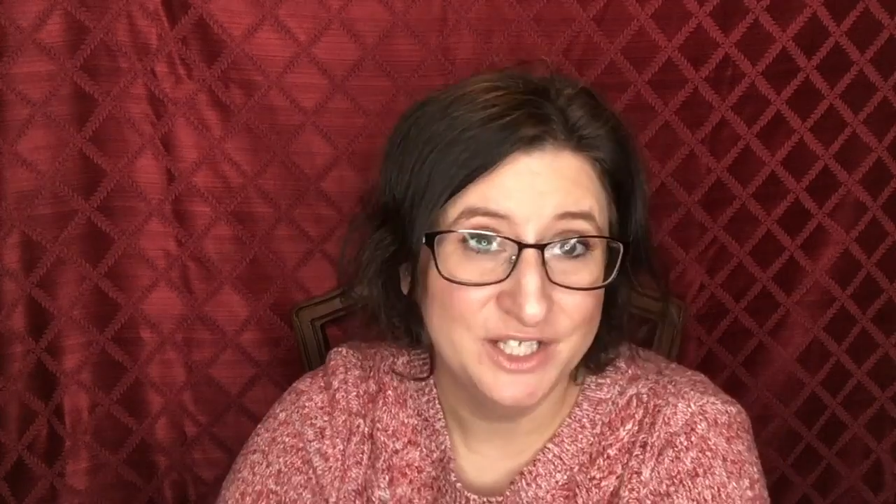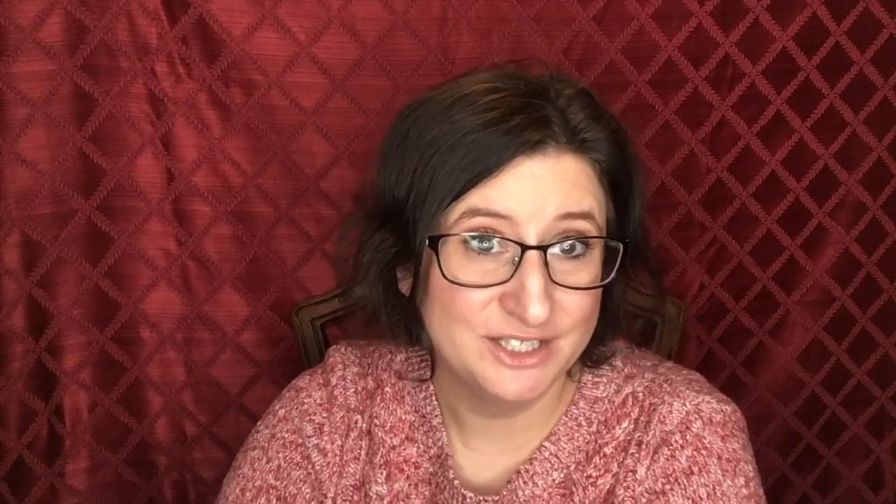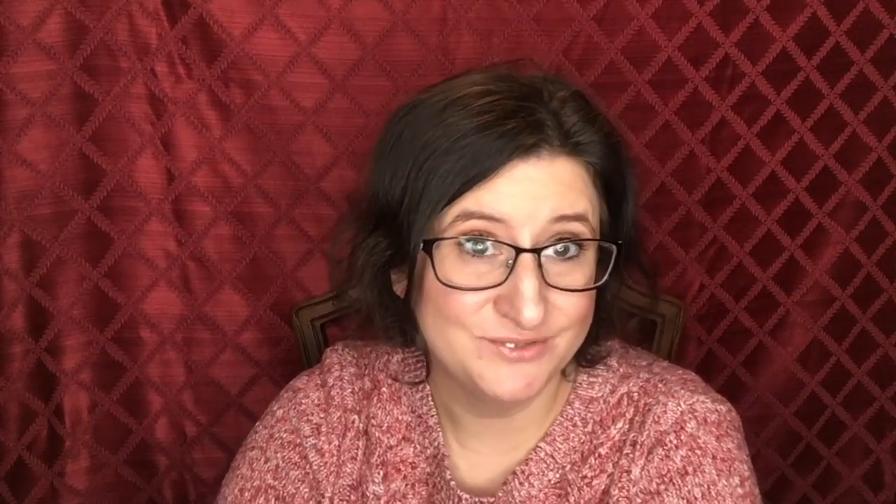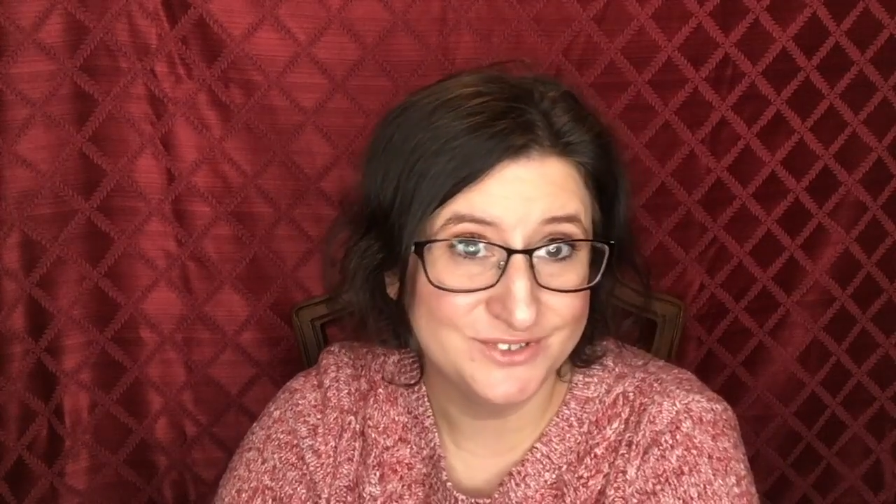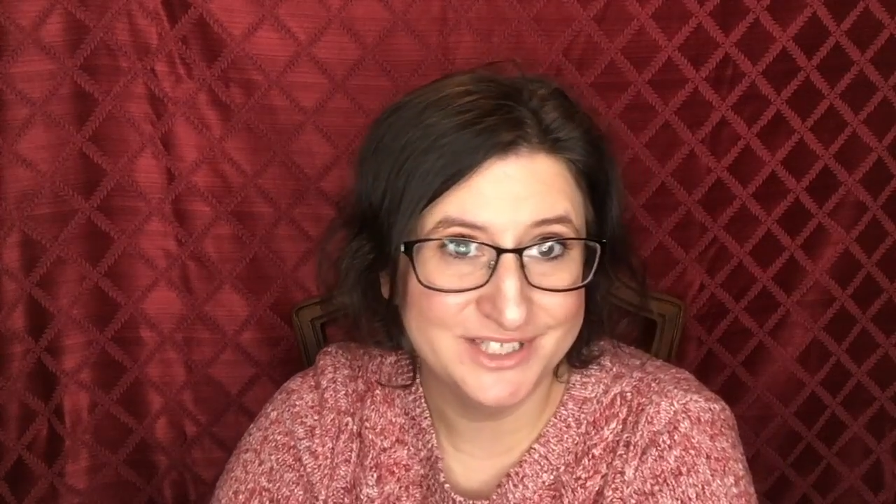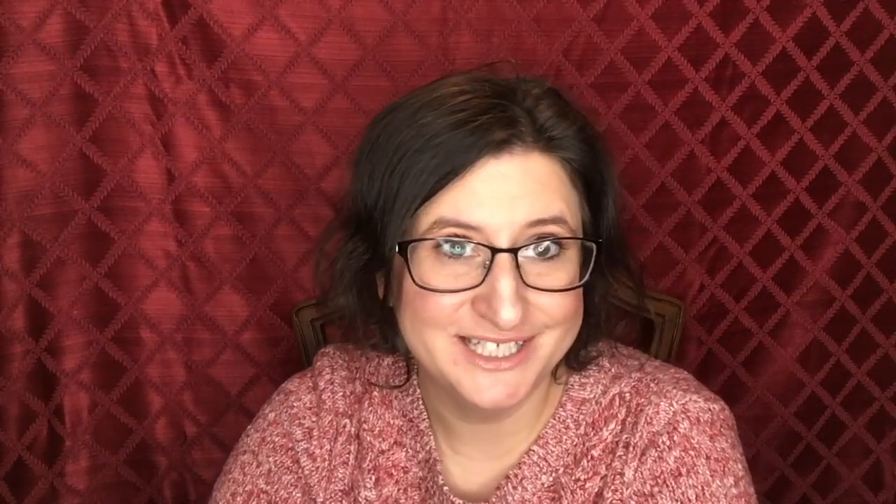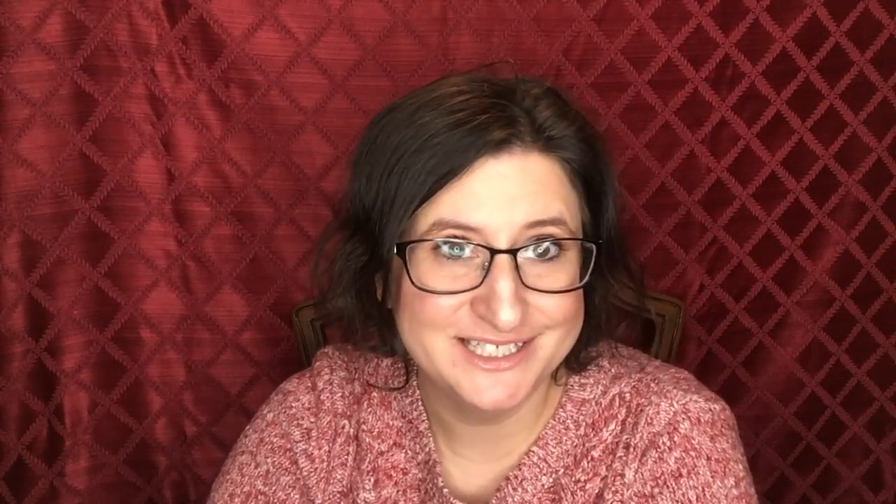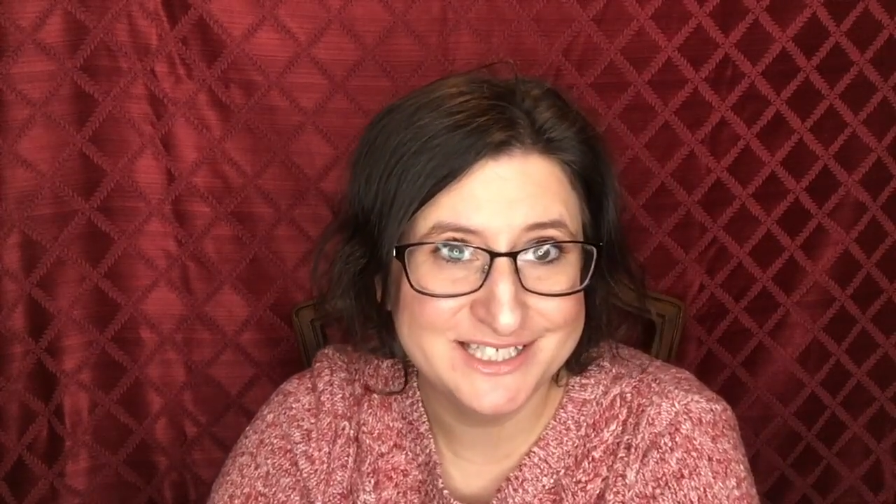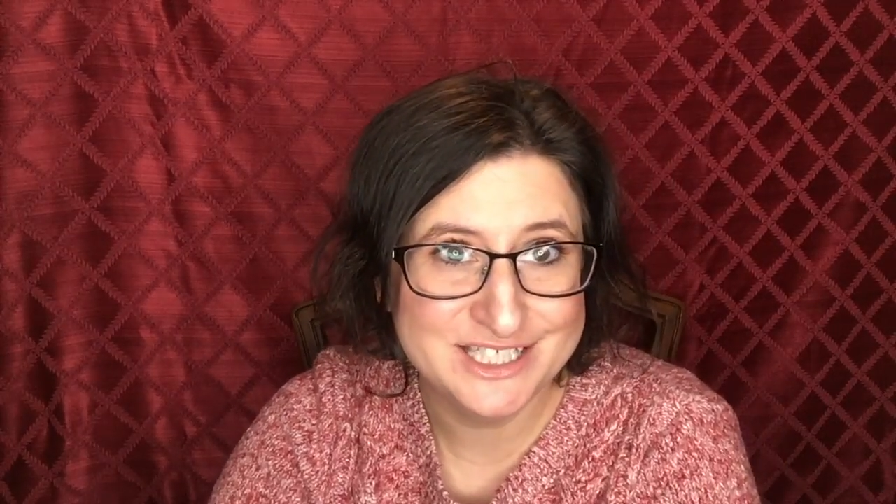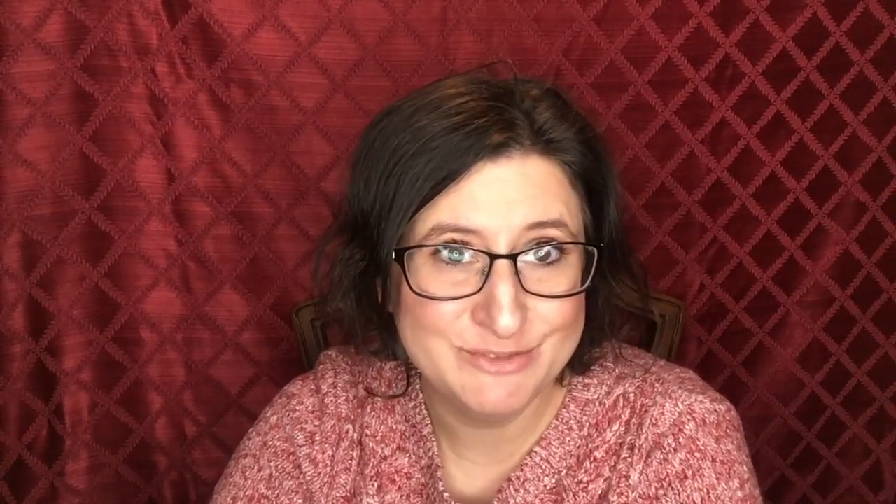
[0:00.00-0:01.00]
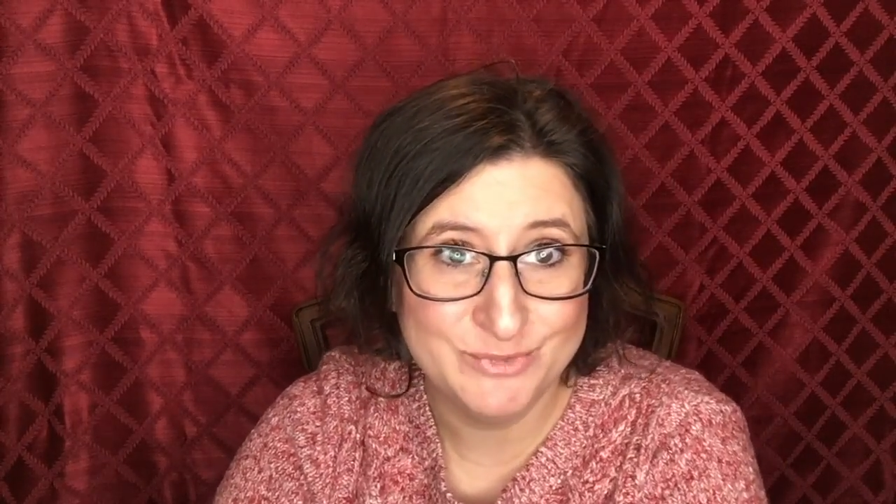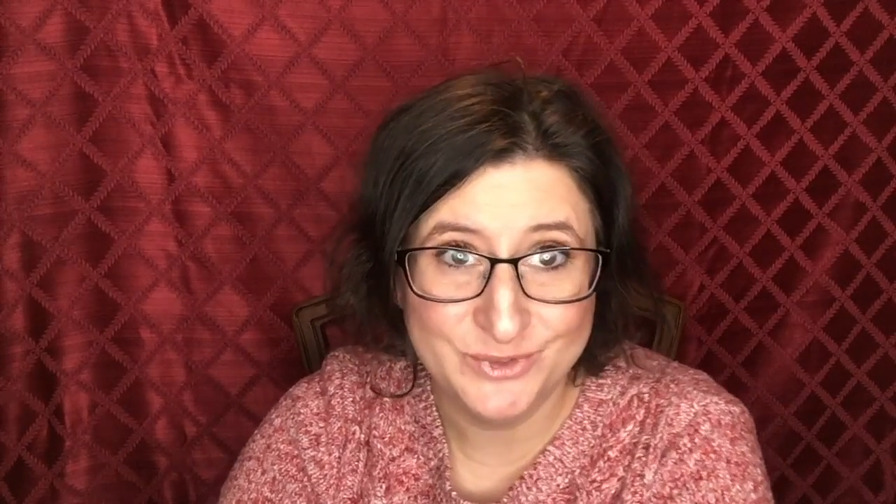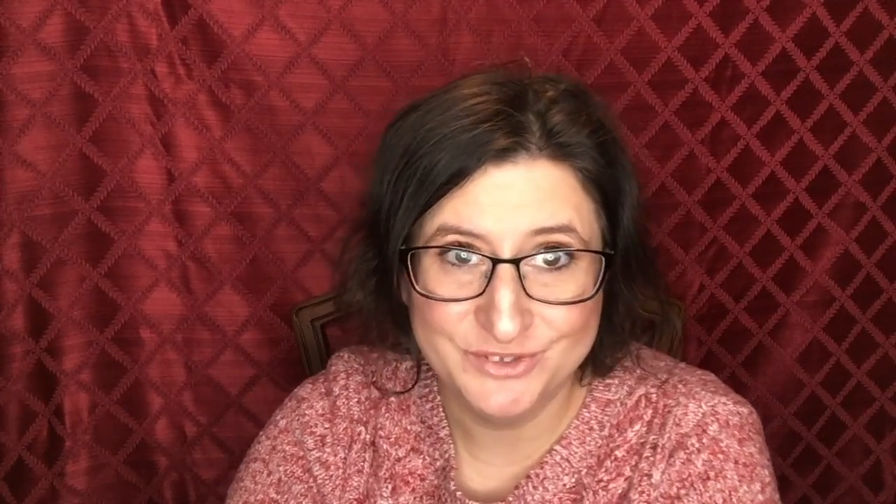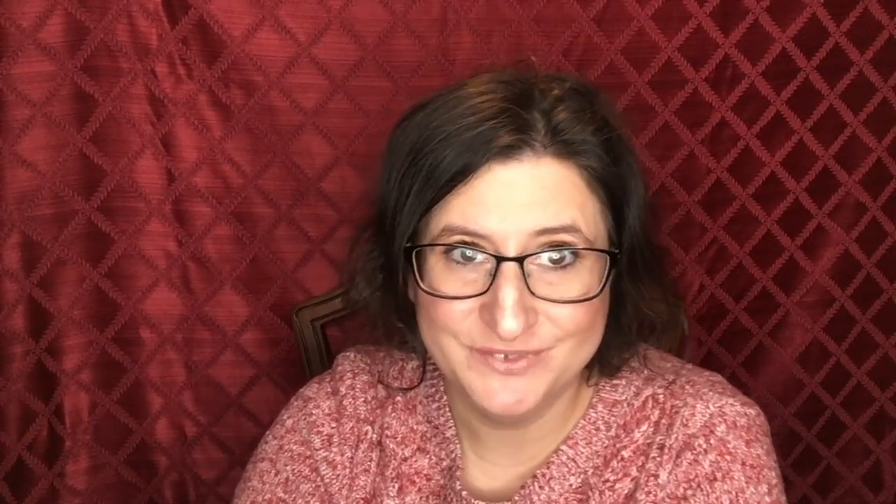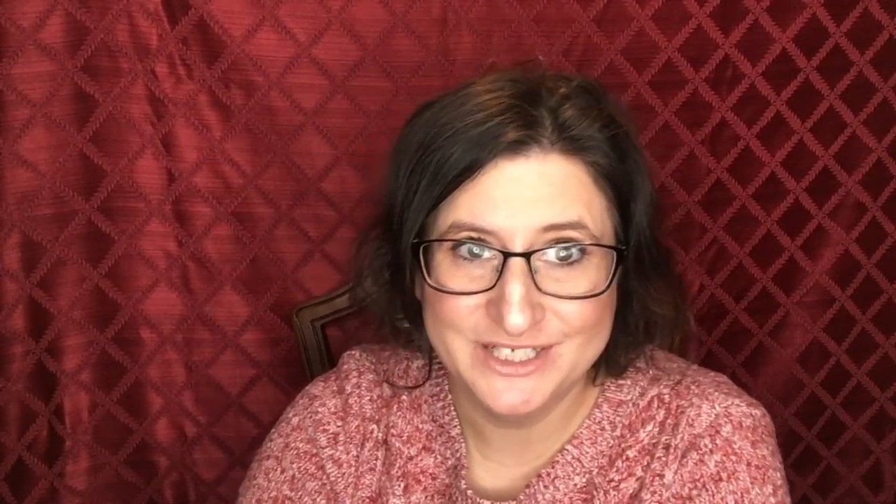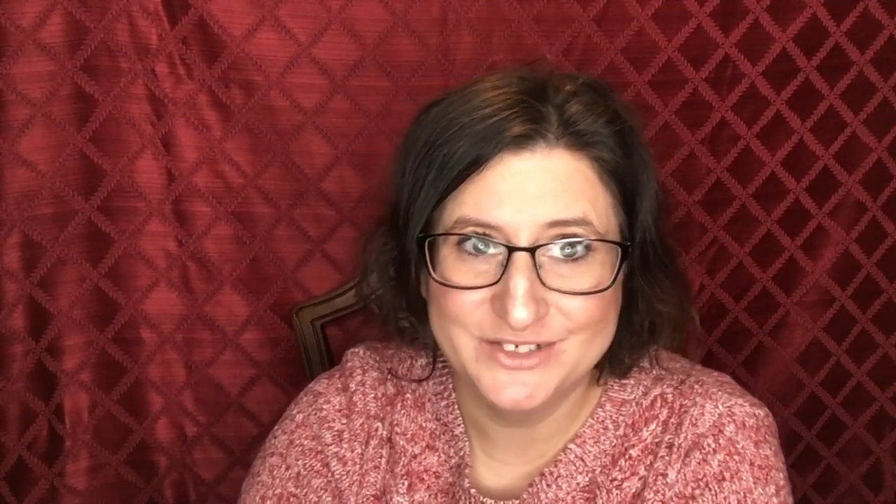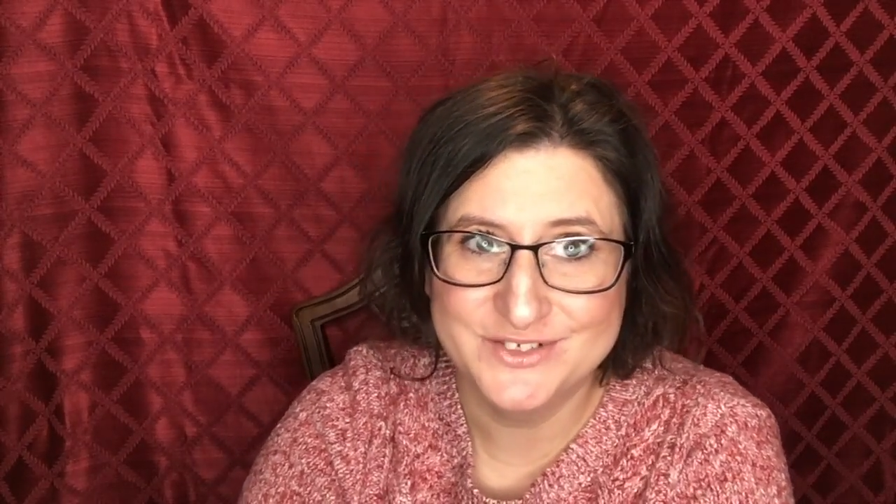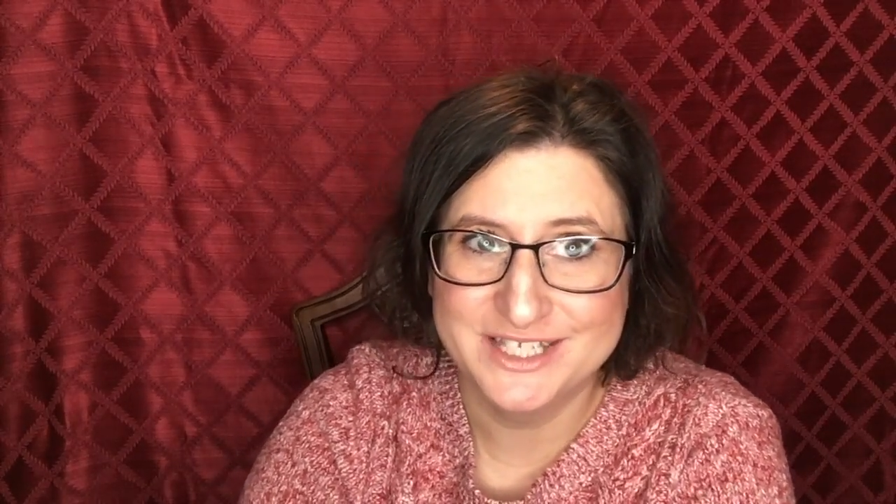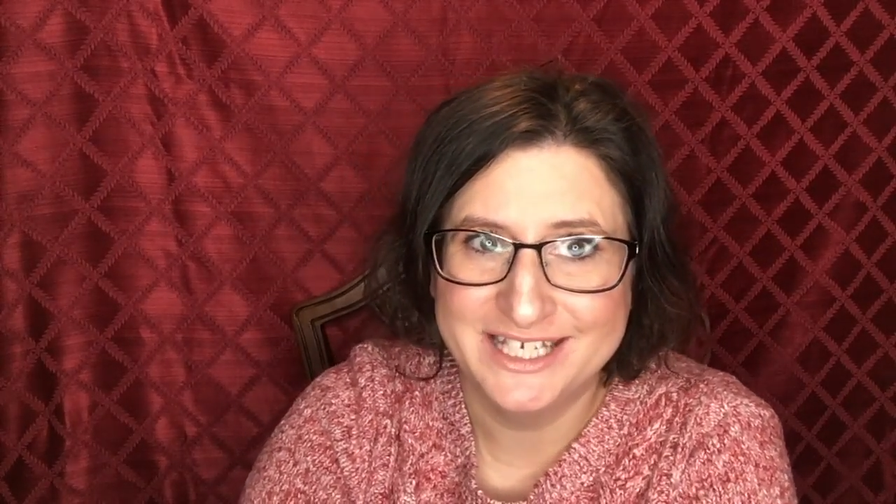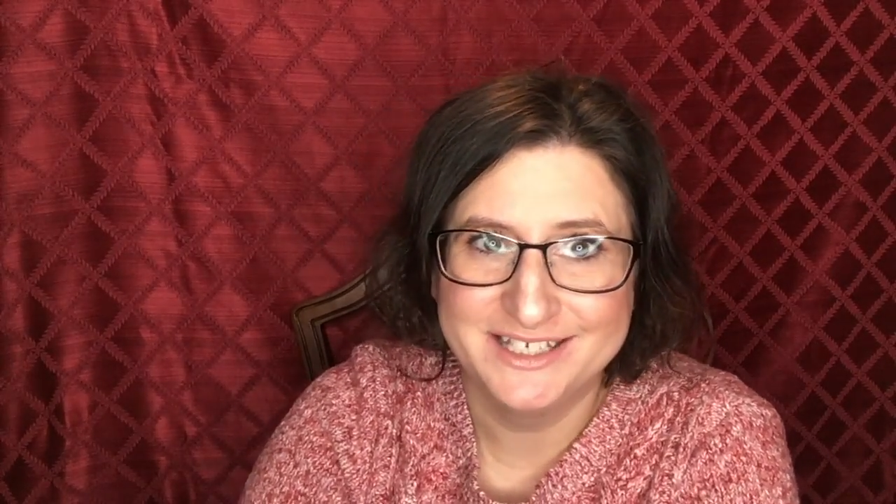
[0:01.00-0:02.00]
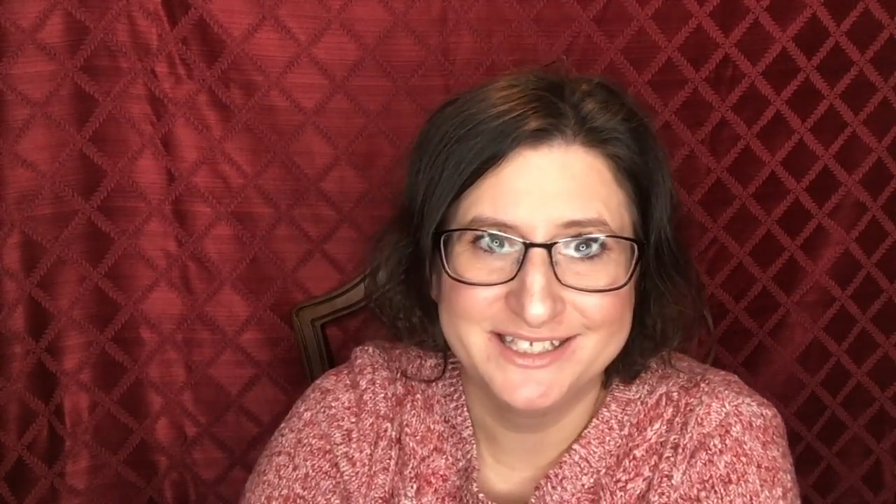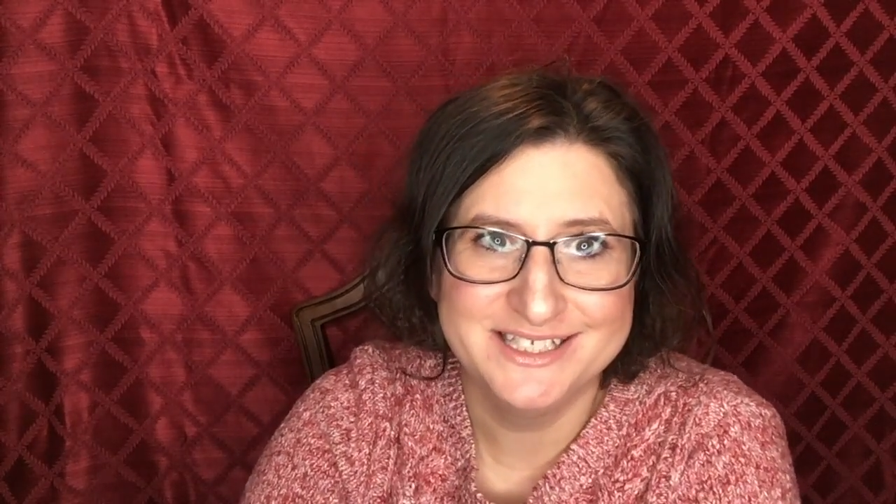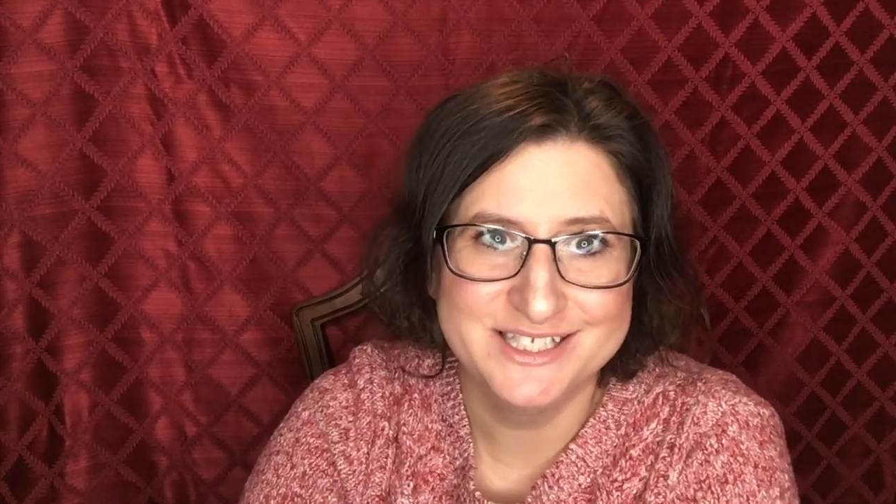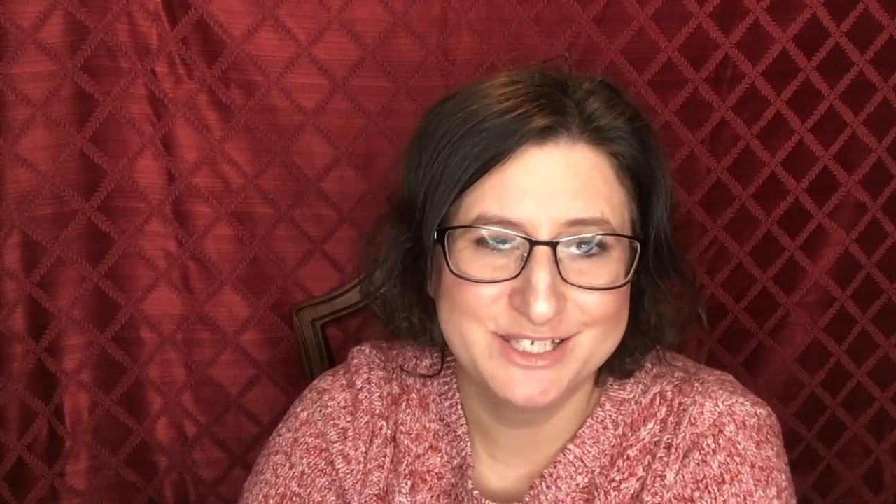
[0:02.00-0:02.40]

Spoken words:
If you'd like to see more videos like this,